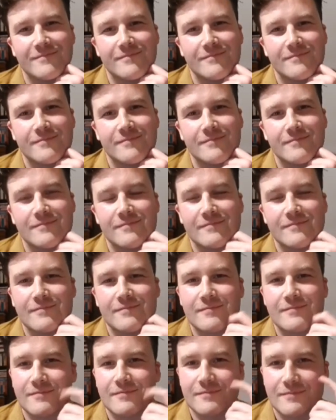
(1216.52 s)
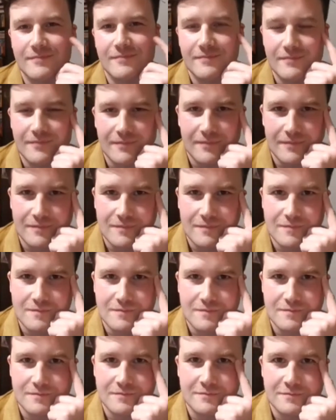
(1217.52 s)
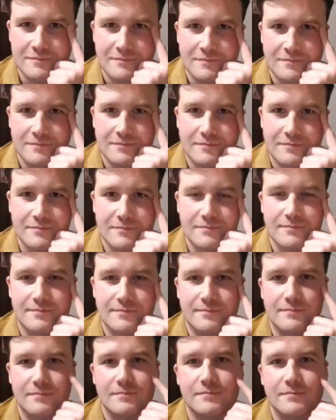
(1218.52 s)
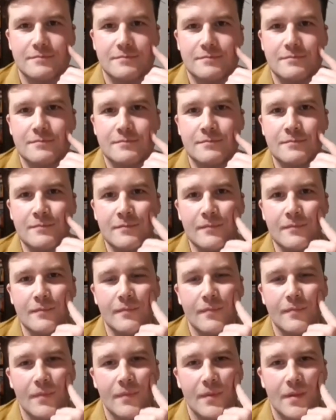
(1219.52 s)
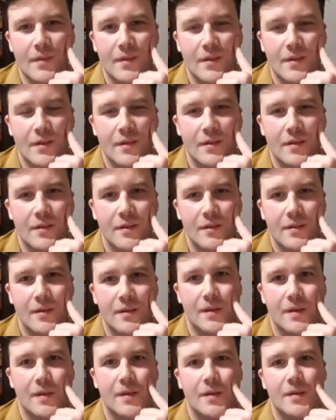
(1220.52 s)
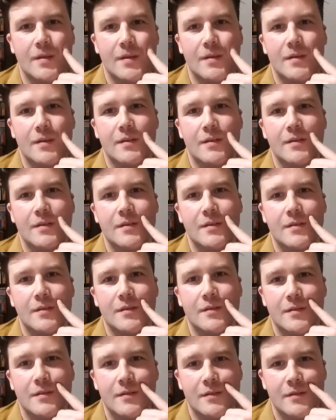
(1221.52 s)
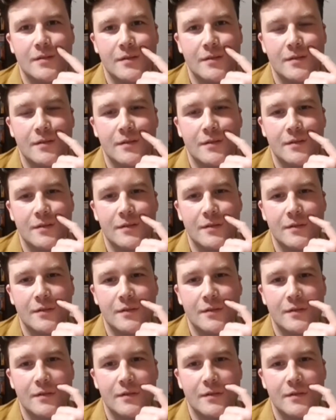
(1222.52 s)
No words are spoken by the person on screen.